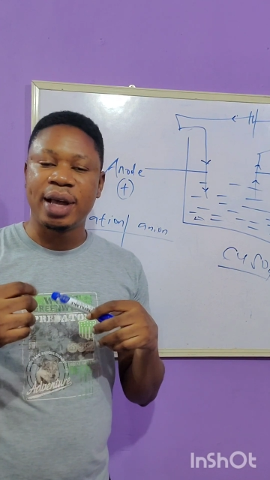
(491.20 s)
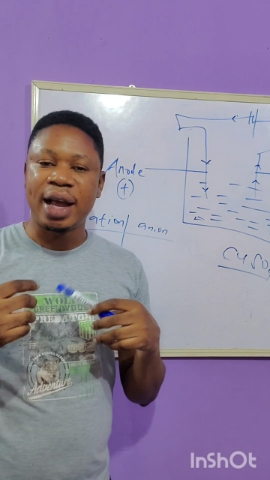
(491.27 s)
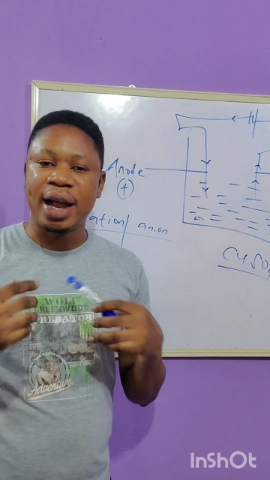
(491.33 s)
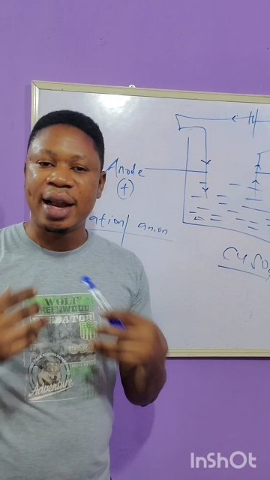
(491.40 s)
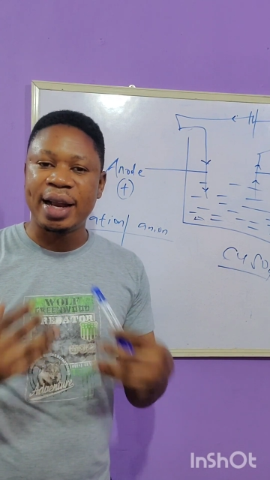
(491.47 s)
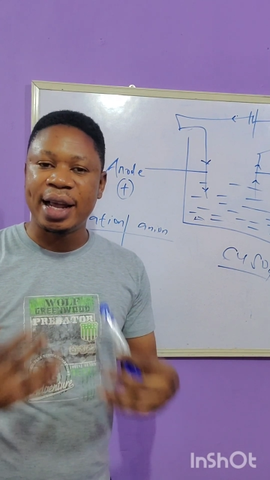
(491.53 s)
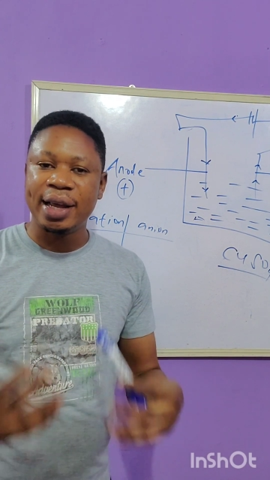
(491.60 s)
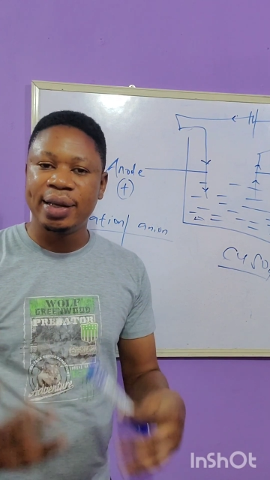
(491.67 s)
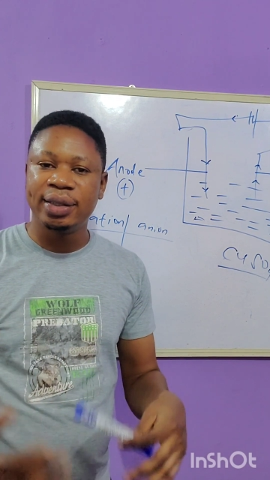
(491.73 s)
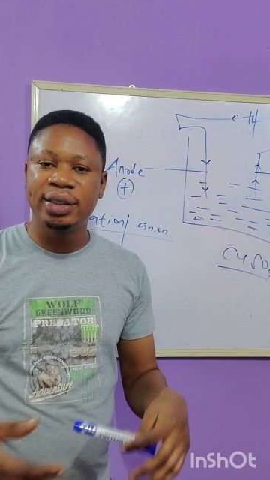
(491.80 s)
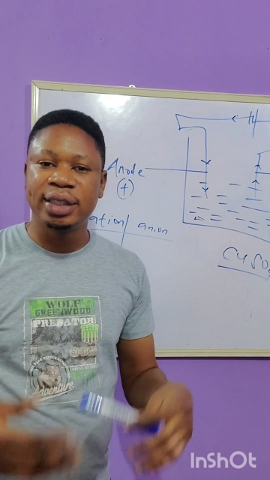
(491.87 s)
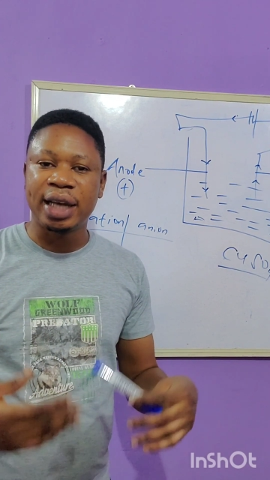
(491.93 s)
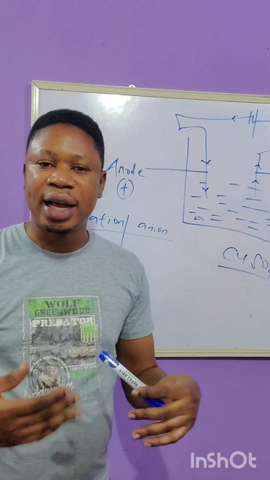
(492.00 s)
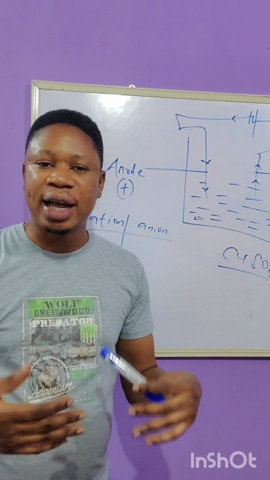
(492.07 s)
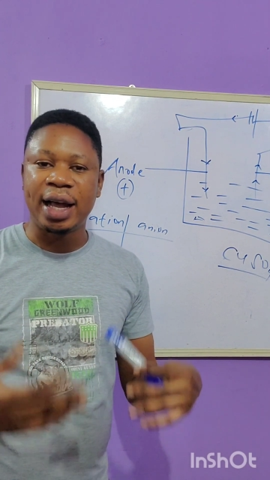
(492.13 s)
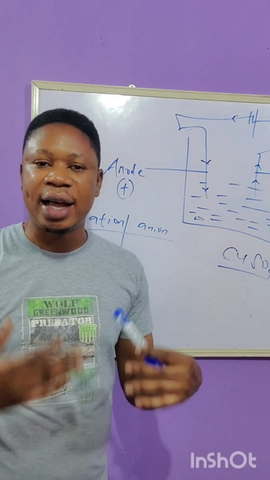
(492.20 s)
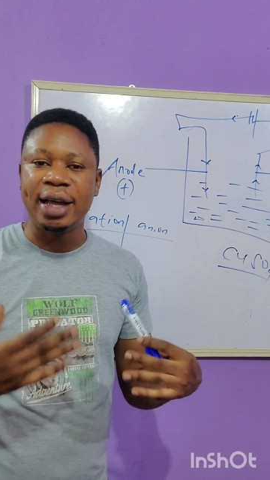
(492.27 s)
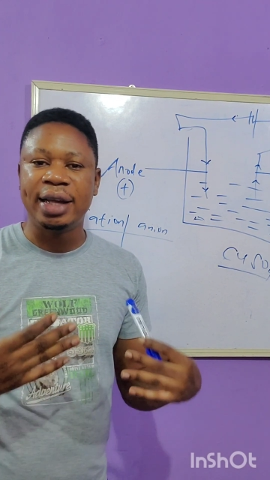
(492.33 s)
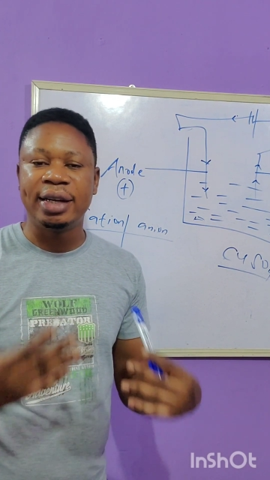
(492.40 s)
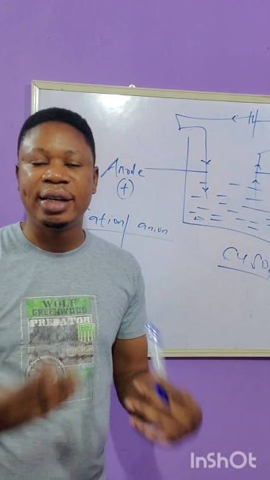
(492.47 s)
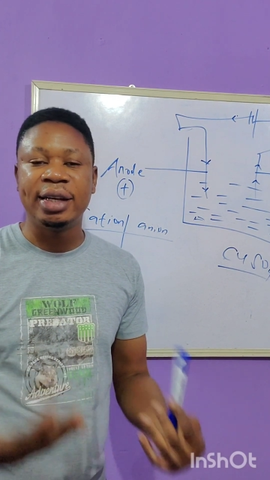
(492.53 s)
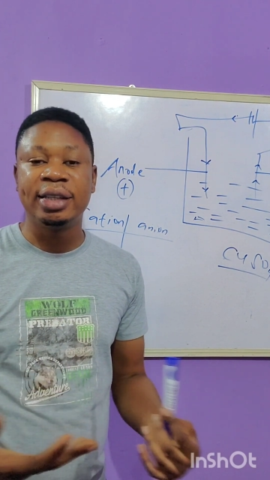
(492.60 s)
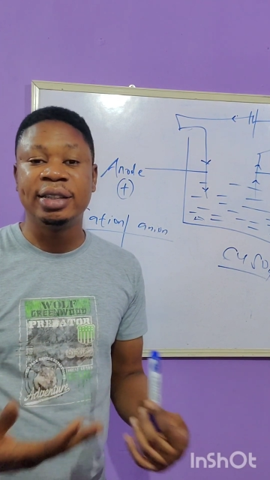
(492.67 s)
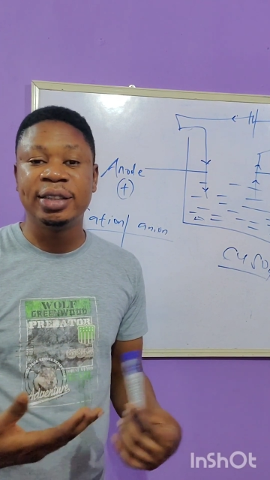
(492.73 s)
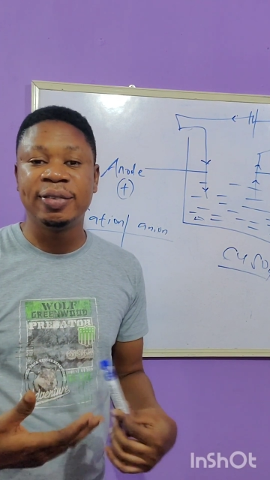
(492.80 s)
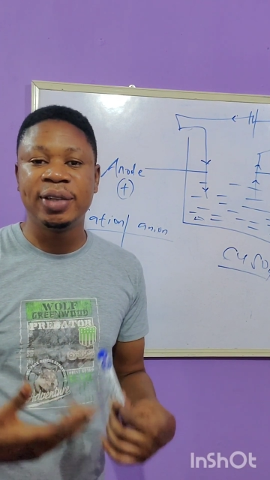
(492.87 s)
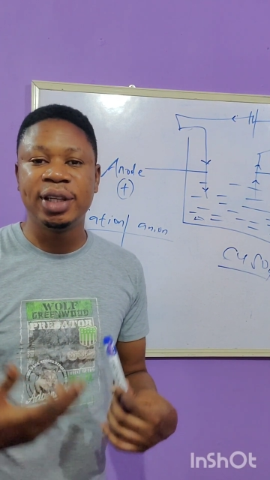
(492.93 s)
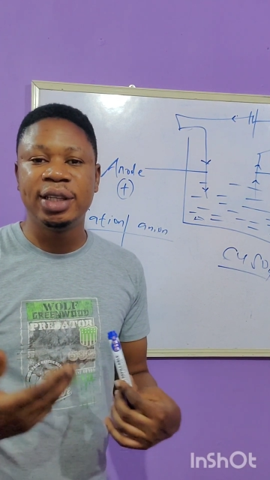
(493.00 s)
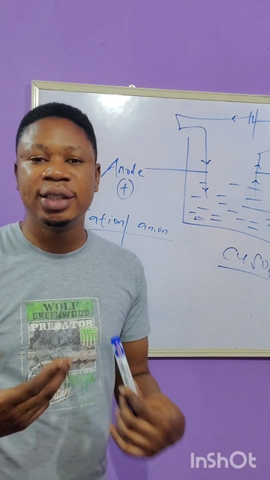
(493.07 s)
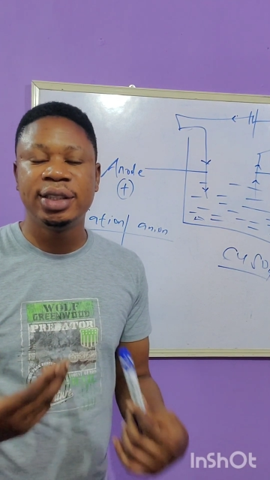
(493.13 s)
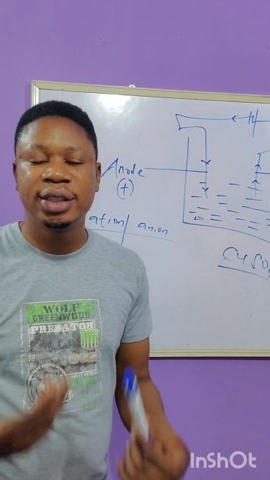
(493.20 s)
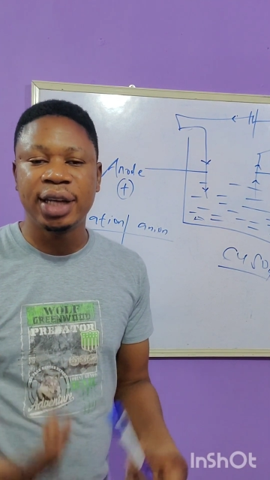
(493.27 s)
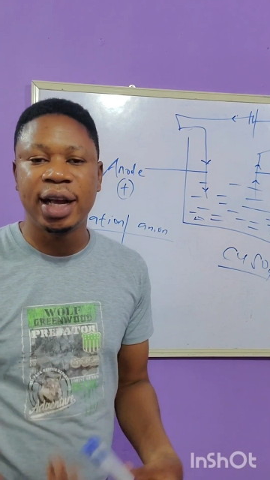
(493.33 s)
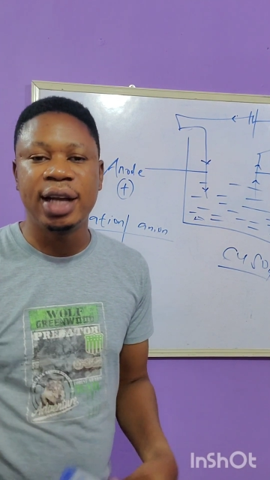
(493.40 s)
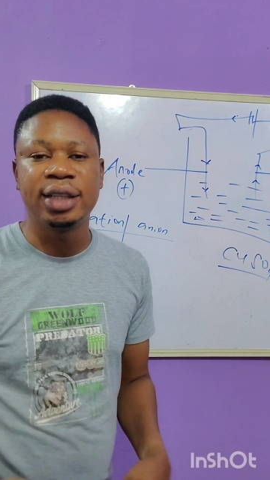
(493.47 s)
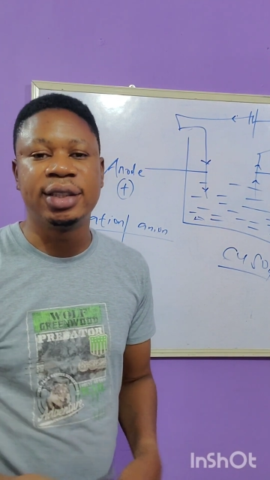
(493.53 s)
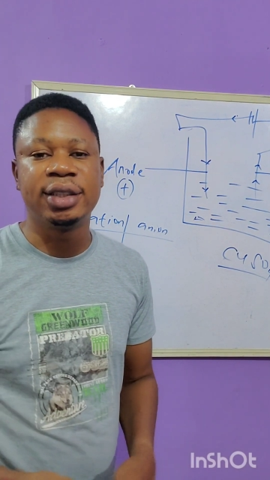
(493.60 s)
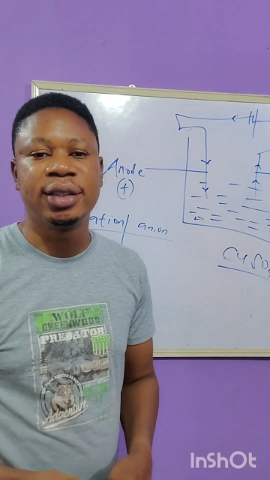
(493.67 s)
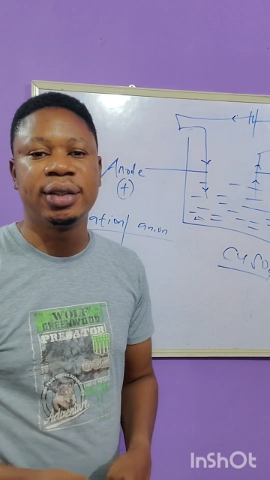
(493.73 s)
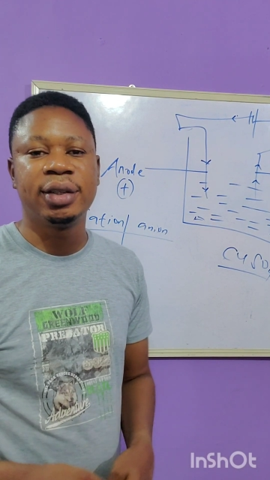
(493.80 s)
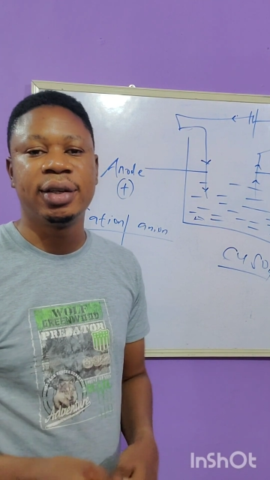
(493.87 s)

anions are negatively charged.